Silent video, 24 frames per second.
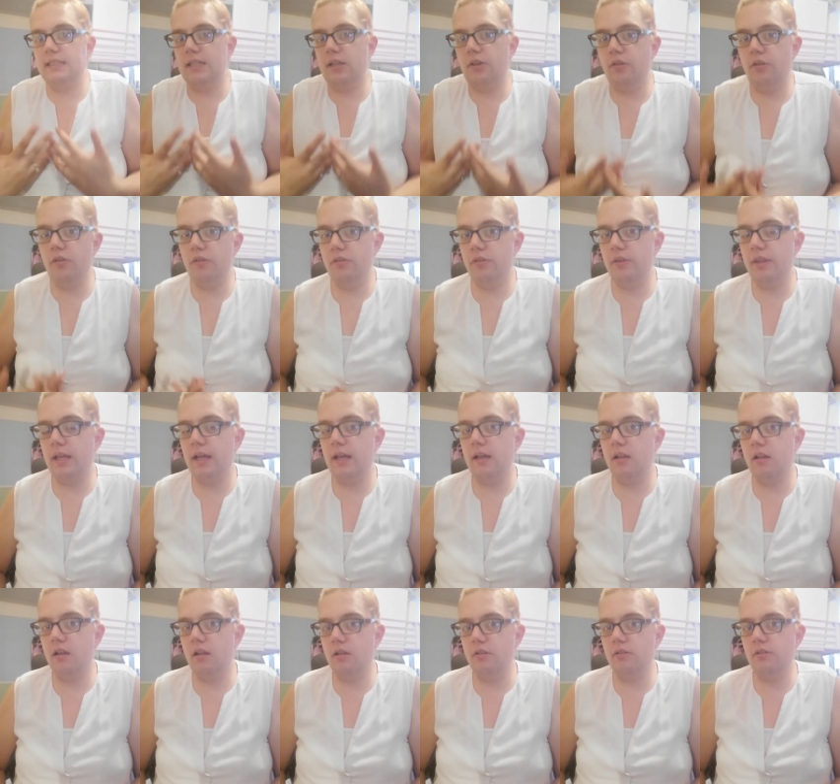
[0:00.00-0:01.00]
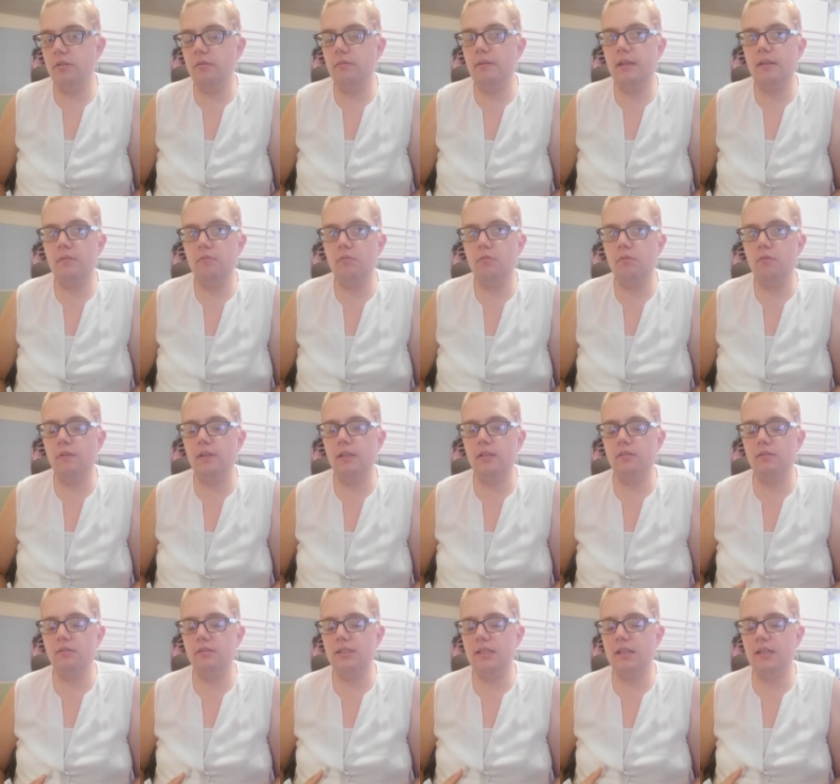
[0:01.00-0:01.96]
it hurts that I can't do it because